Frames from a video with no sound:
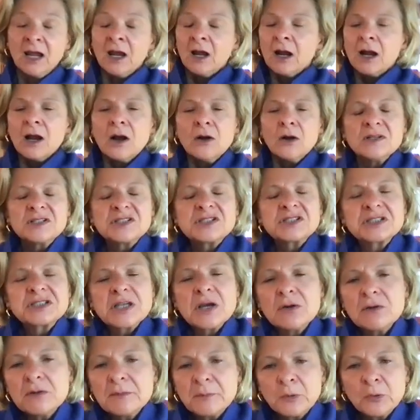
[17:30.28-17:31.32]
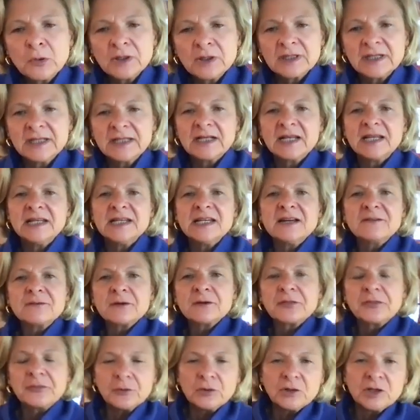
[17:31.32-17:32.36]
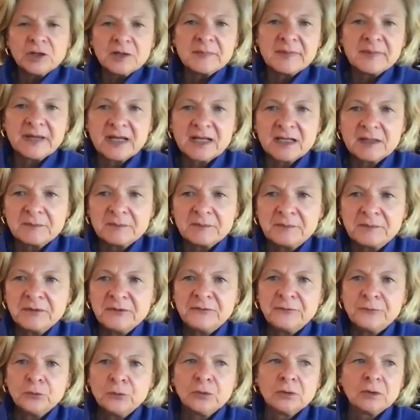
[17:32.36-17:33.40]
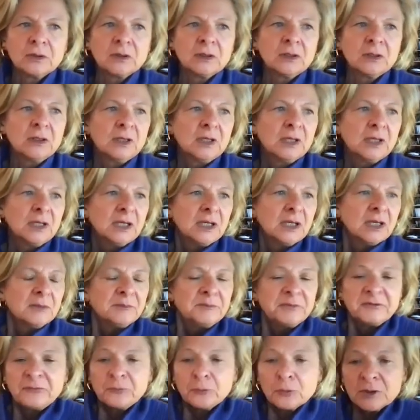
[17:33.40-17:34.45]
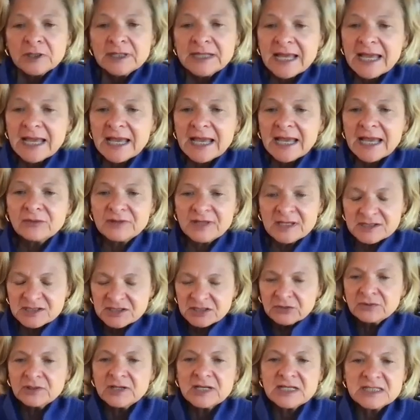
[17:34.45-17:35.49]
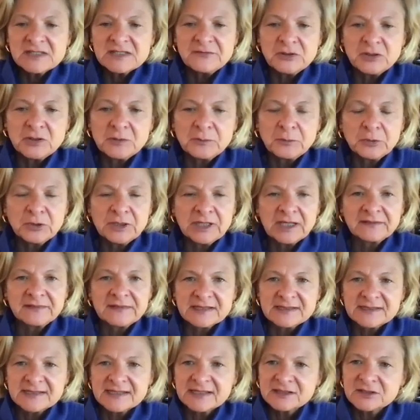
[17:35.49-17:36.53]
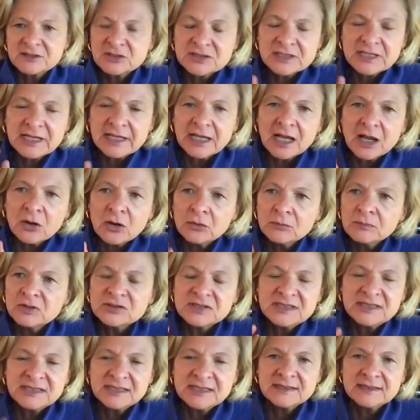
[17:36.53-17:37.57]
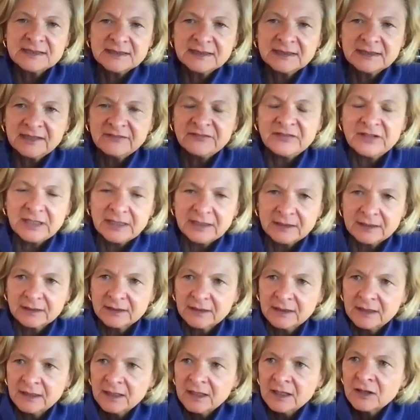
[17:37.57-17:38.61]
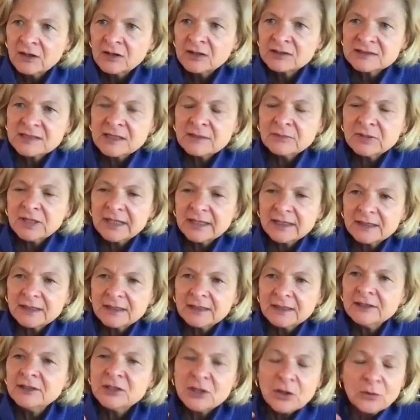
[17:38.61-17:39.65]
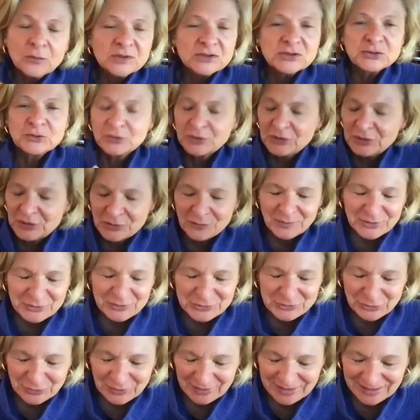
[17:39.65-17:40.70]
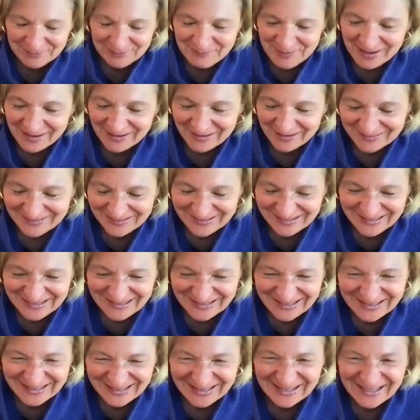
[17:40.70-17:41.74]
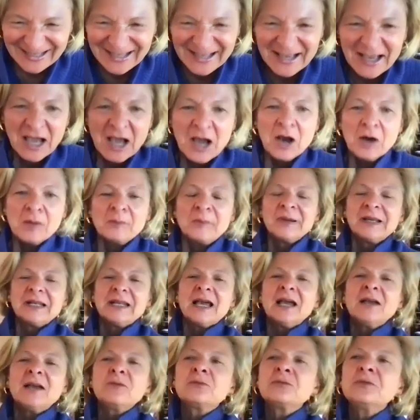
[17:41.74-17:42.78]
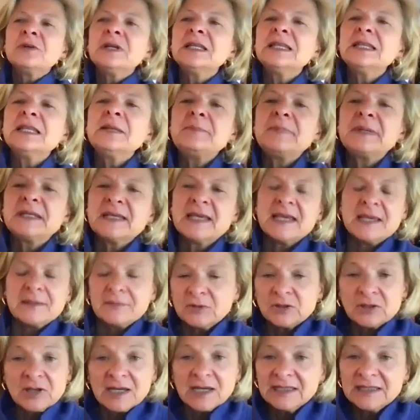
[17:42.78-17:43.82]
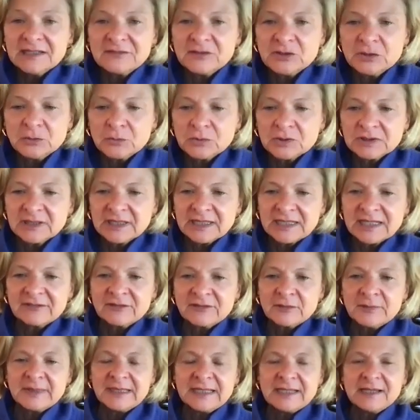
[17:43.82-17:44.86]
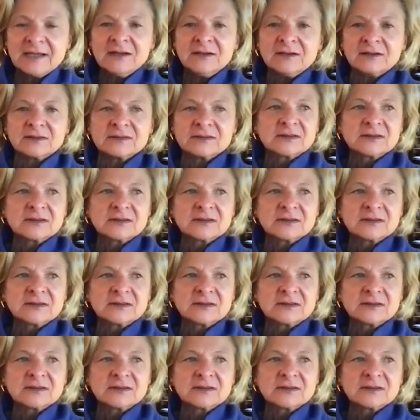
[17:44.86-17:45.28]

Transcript: Oh, it's so important. And I never thought about it before now. And that's so nice of you to point out that sentence because I almost didn't leave it in because I'm like, no one's going to know what you're talking about. But it really became, look, I live in the world like everybody else.